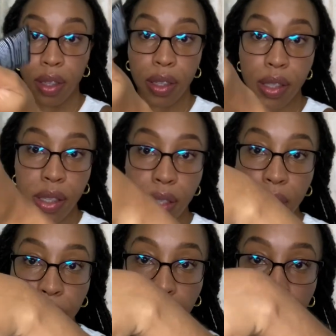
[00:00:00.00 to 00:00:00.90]
This is how
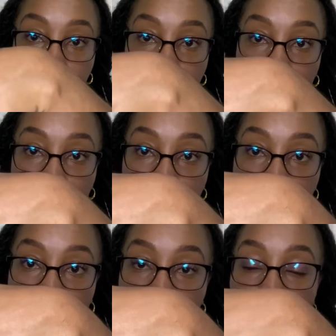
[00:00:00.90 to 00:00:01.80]
it looks when it's
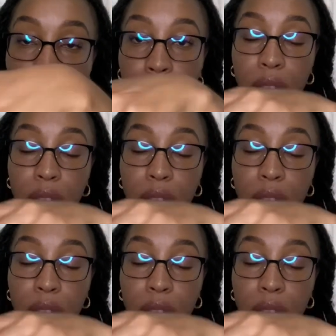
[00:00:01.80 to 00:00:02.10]
rubbed in.